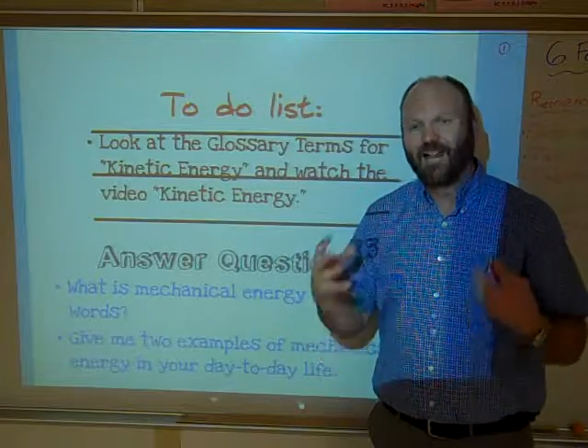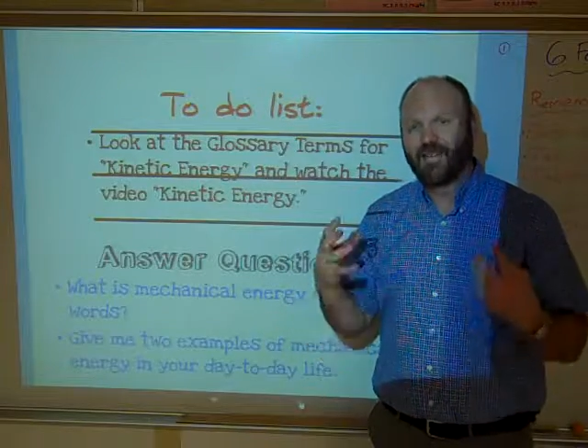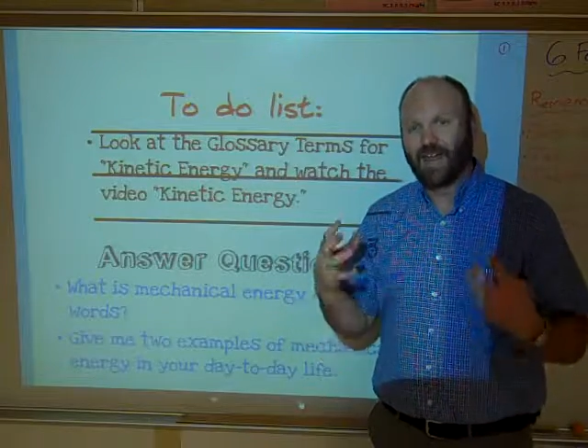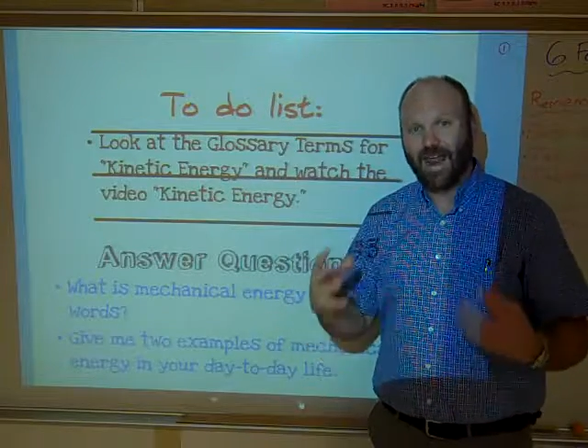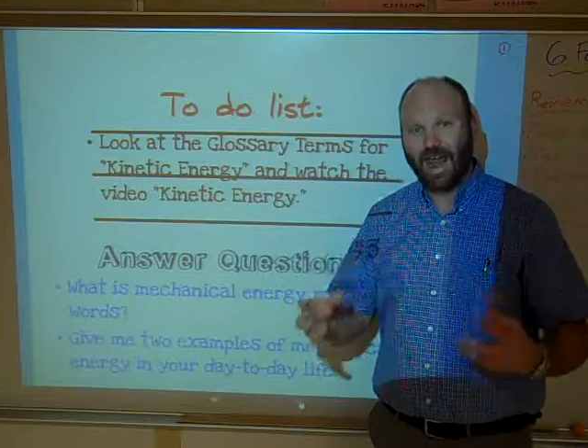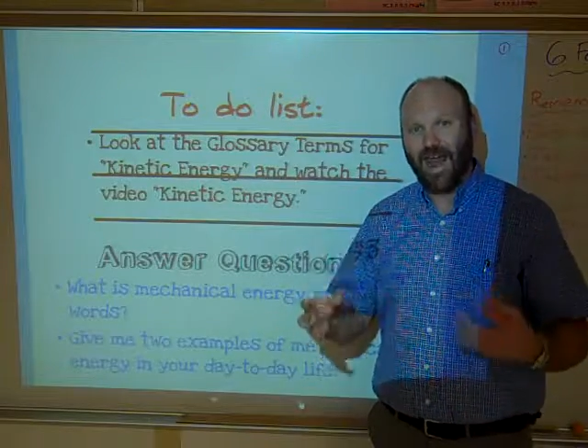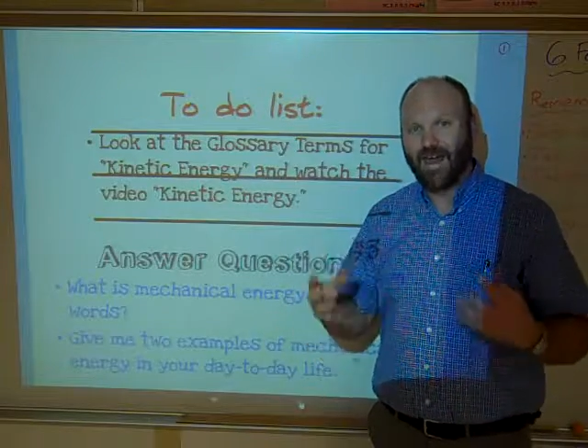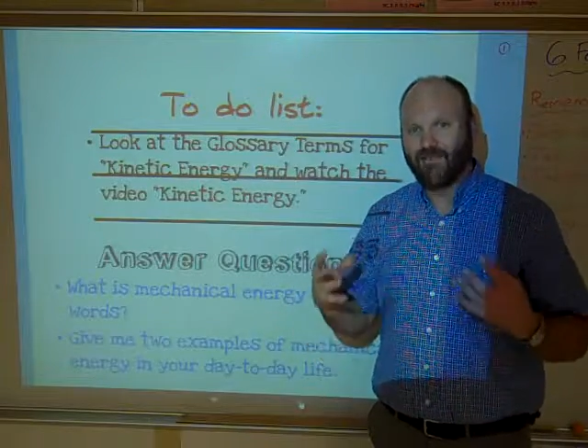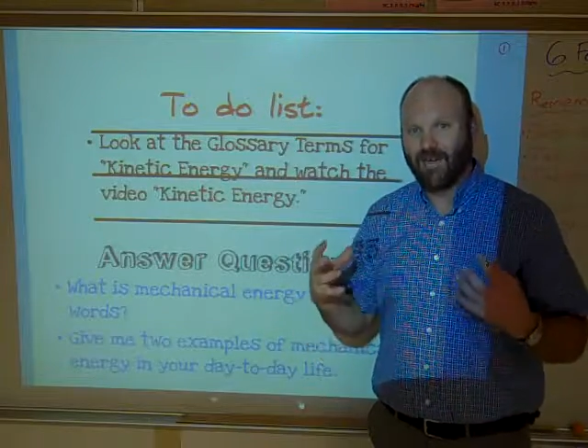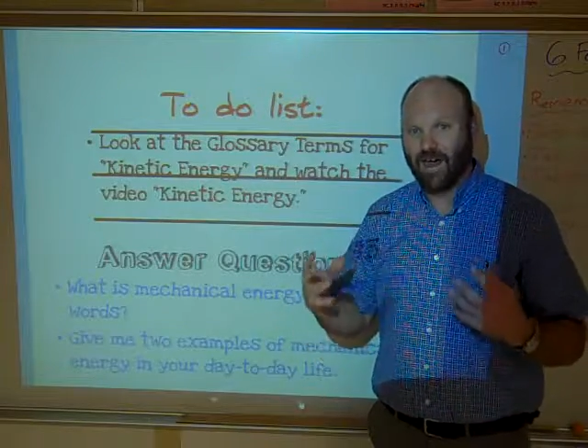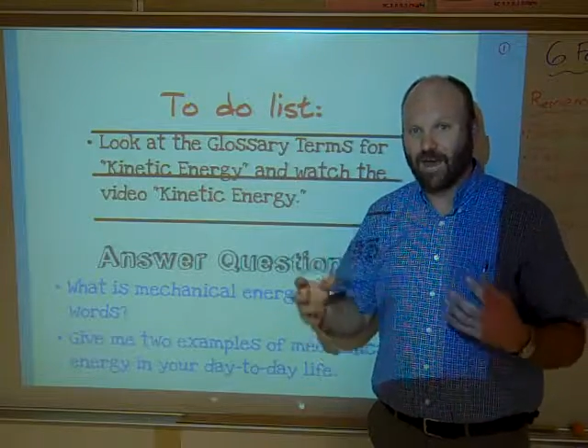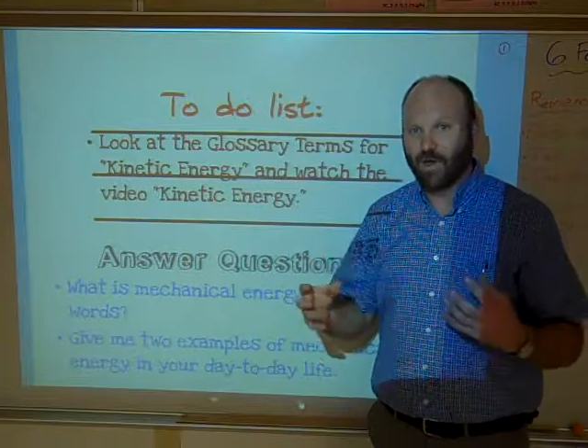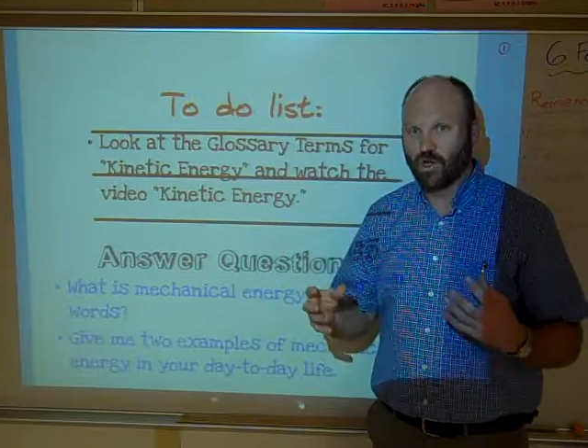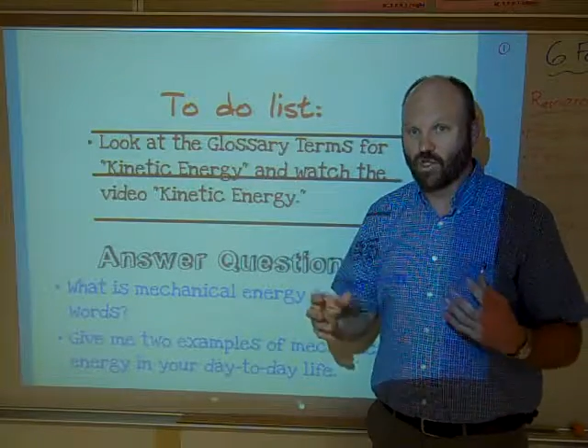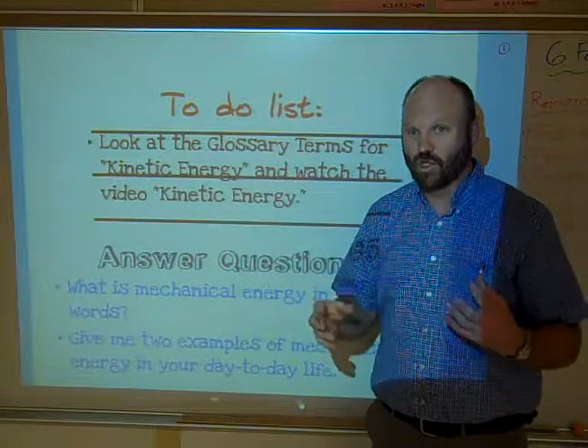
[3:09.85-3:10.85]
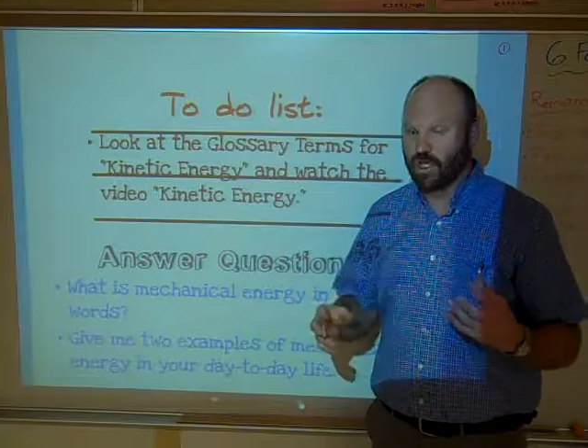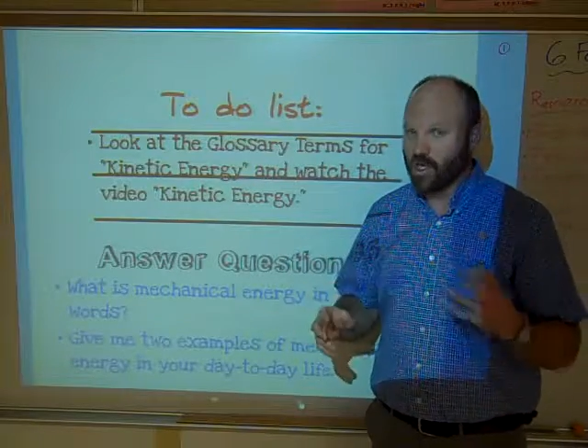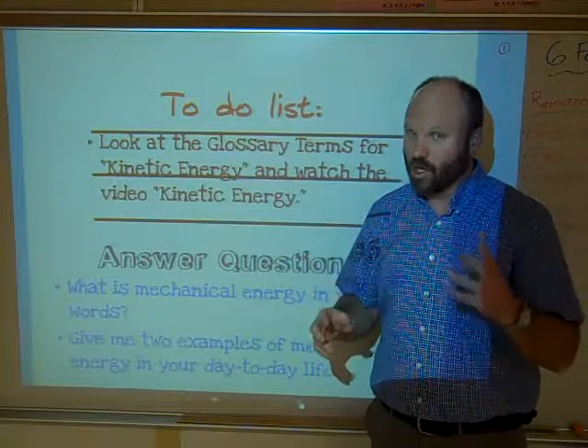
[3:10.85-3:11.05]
that have energy.